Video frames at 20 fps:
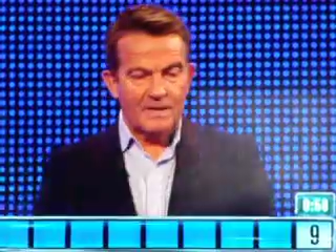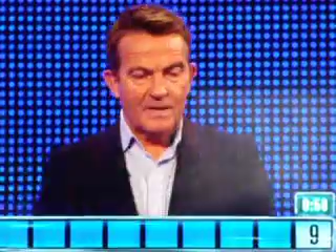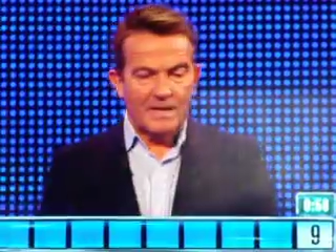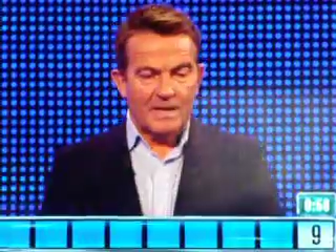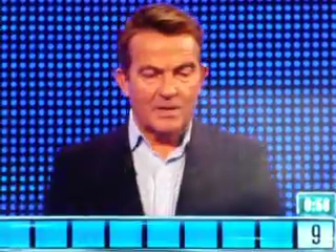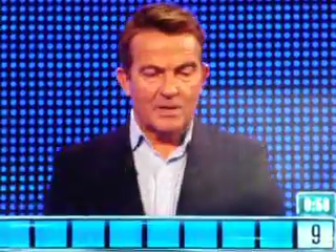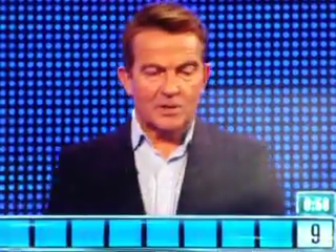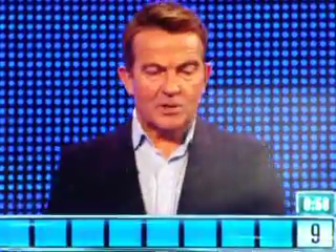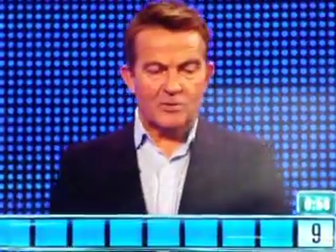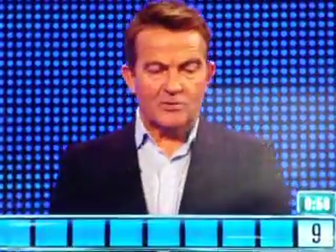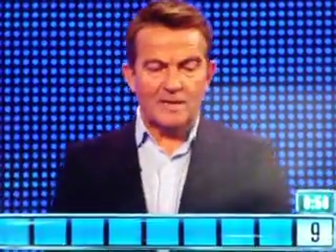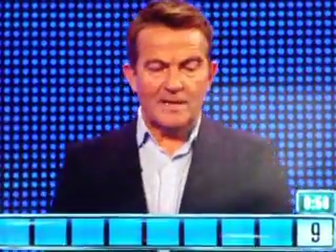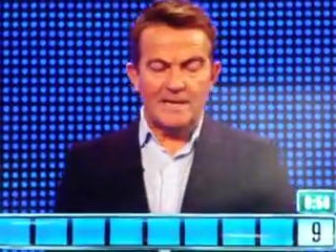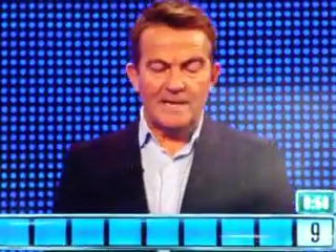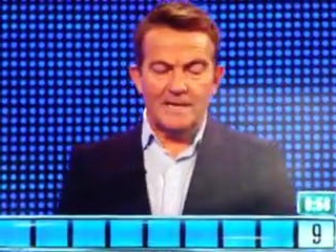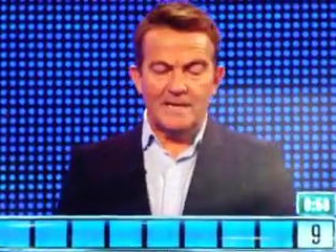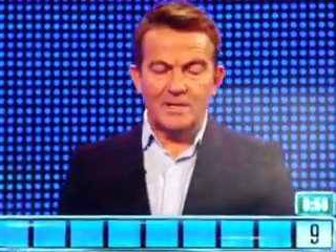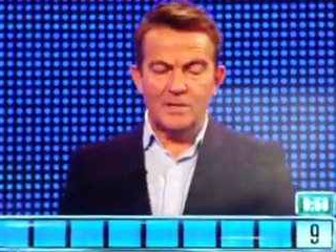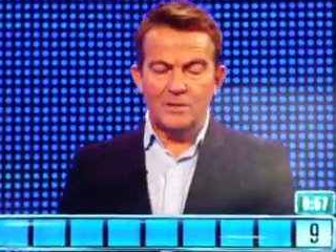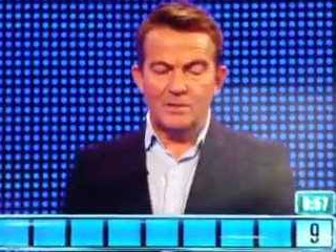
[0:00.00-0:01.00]
In
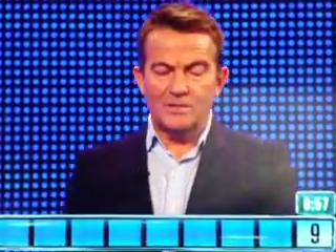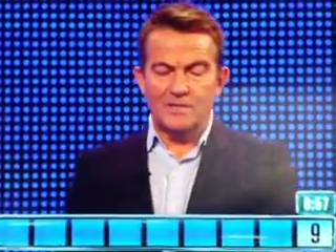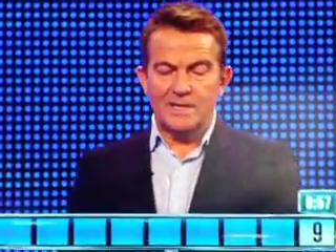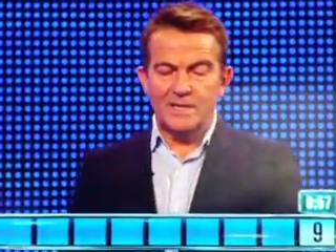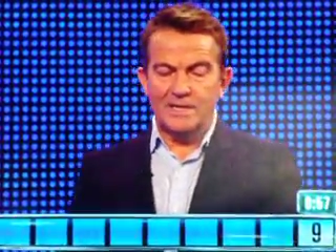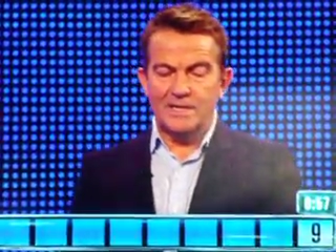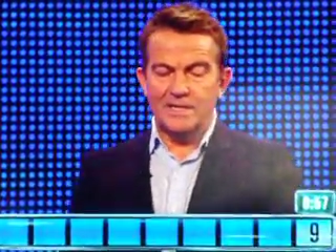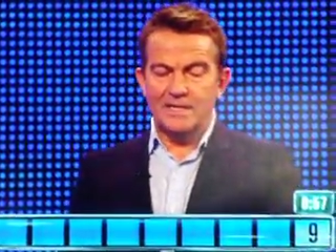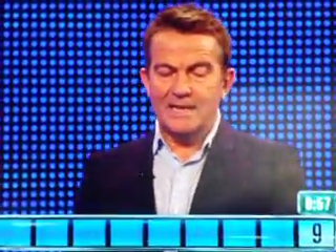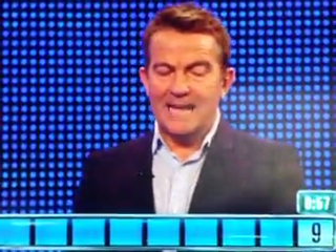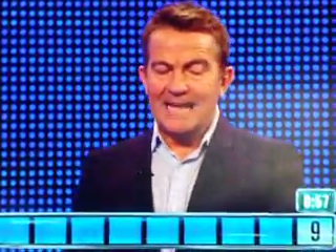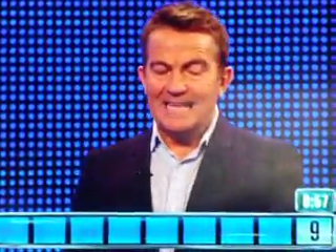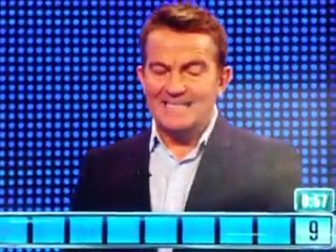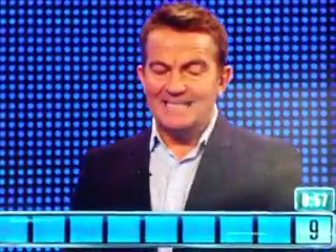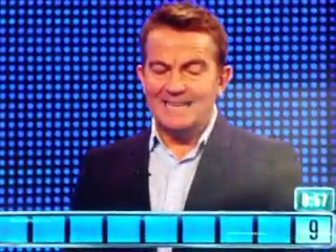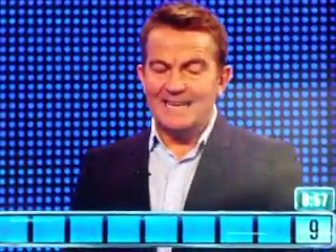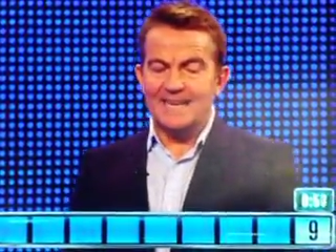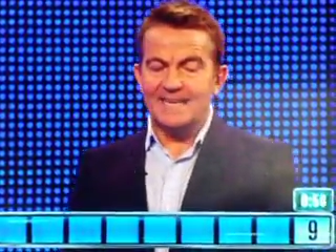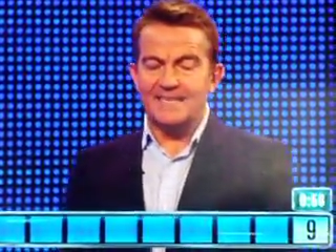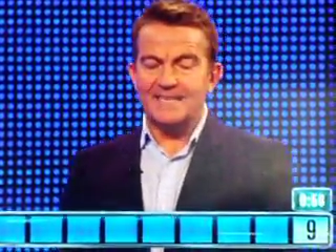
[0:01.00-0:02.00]
Australia and New Zealand,
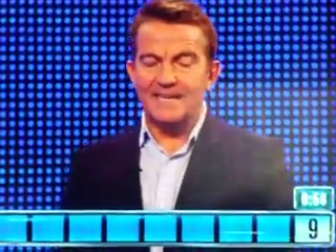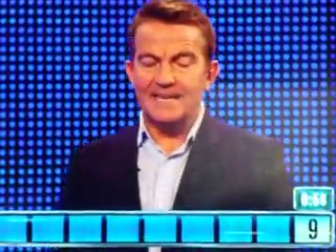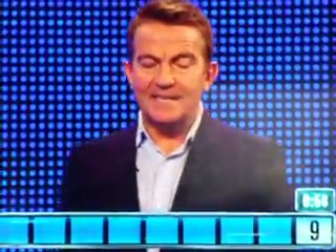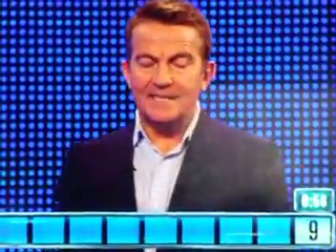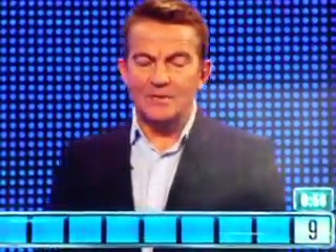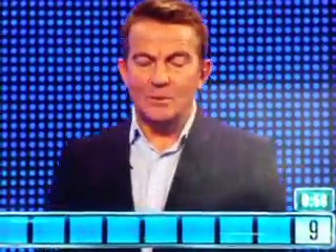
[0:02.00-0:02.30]
Anzac Day is in